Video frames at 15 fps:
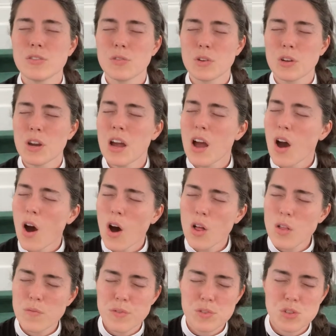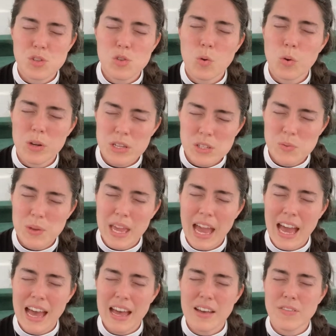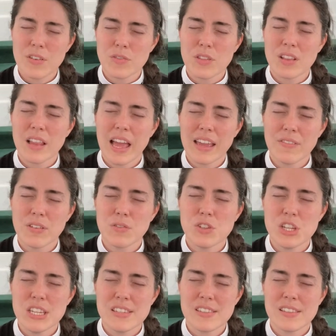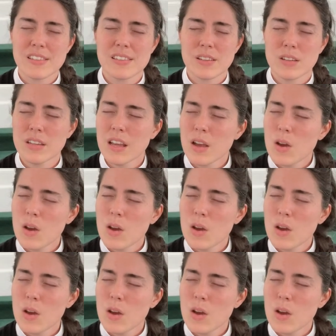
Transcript: for all of the stories we have of the life of Jesus, and